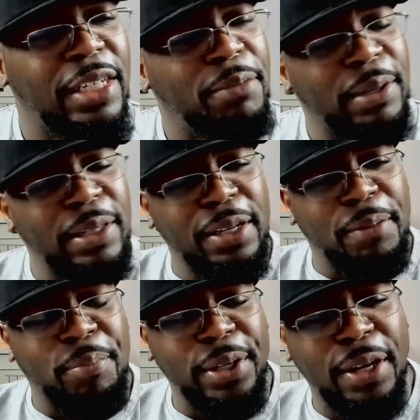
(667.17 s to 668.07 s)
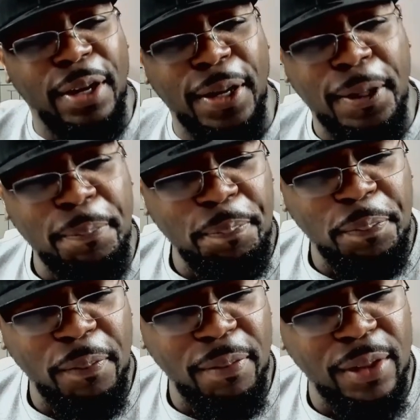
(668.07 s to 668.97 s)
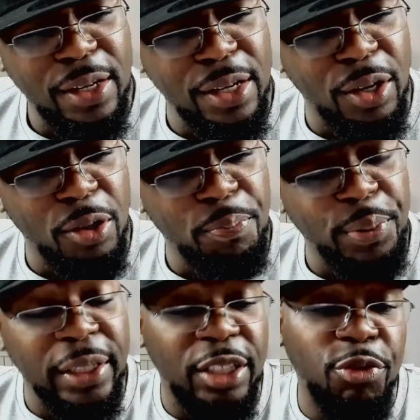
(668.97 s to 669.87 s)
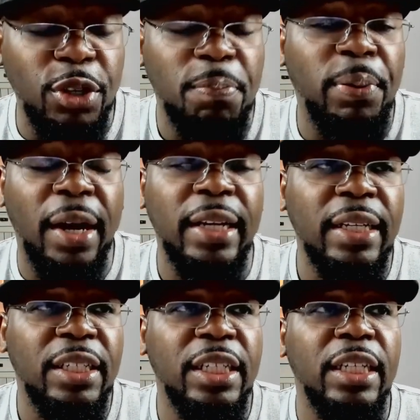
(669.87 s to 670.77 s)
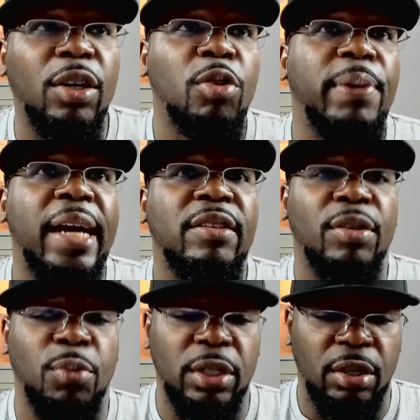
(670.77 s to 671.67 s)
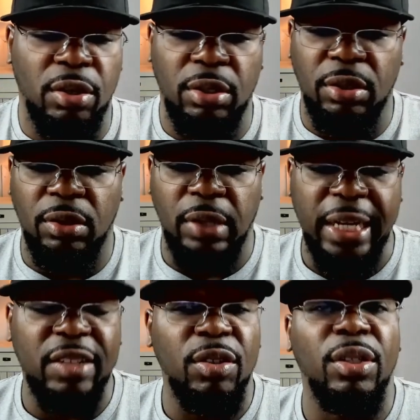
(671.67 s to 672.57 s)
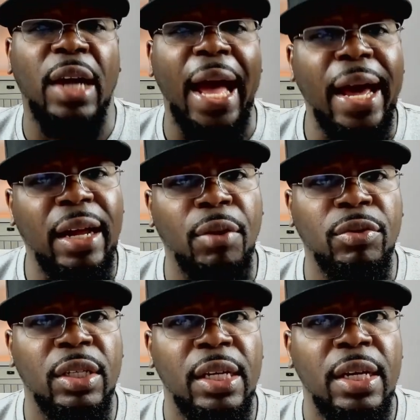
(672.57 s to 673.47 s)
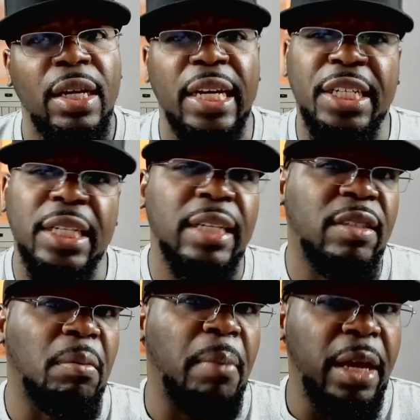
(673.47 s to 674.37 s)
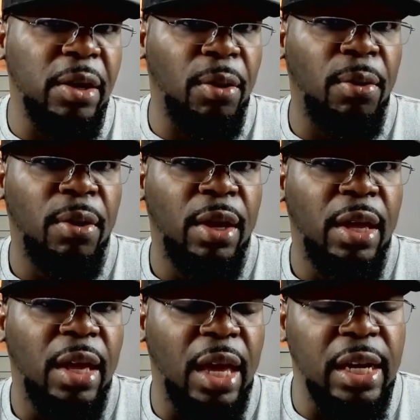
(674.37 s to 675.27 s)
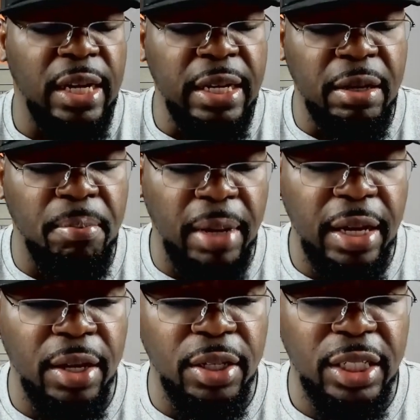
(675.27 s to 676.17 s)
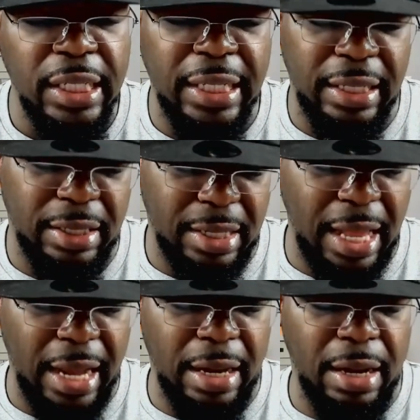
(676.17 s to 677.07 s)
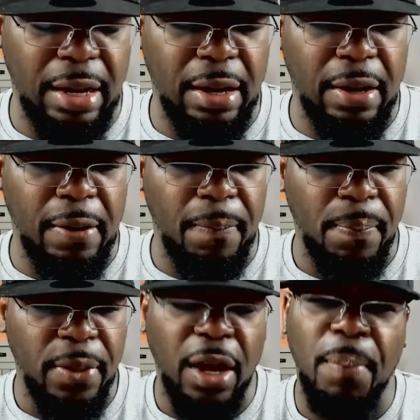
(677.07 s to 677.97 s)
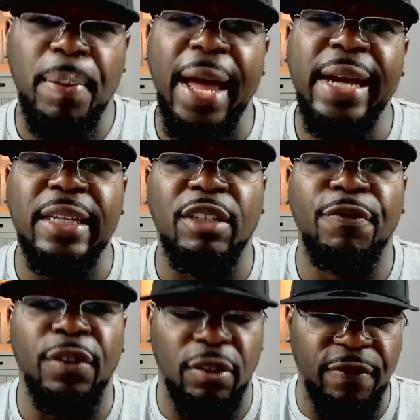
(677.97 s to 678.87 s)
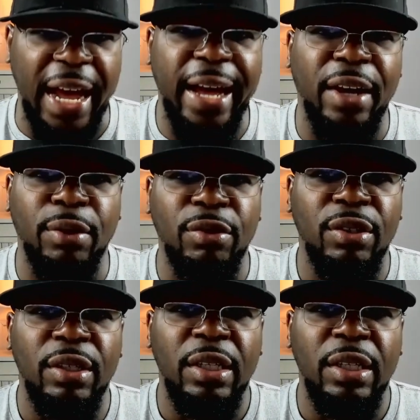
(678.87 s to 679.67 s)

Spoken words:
But look, you know, but the trip part is she go back to one of her little, I guess her little hideout, and she gets some mail. And in the mail, she gets like a package full of vials.